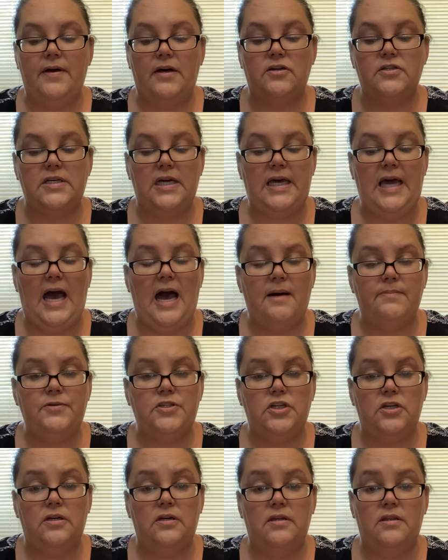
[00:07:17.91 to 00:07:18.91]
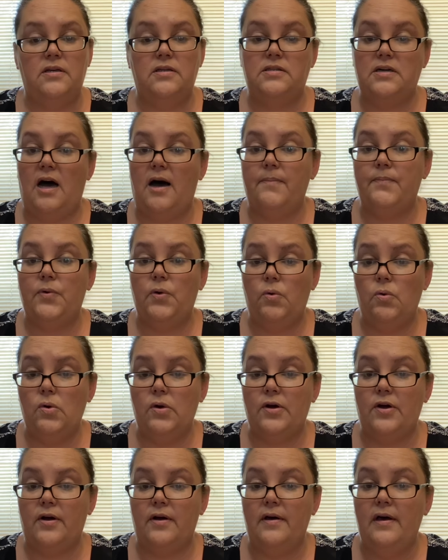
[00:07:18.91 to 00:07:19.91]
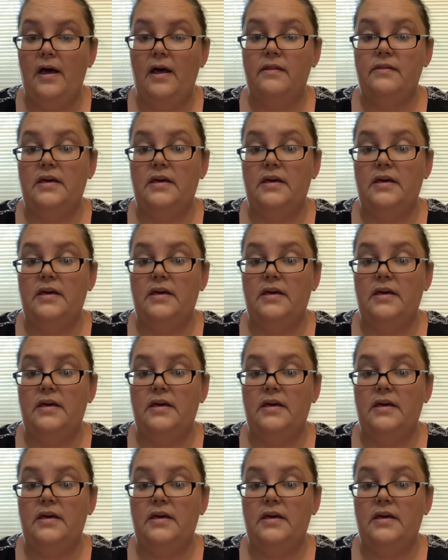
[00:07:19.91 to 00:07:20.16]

there's a caption in the top corner.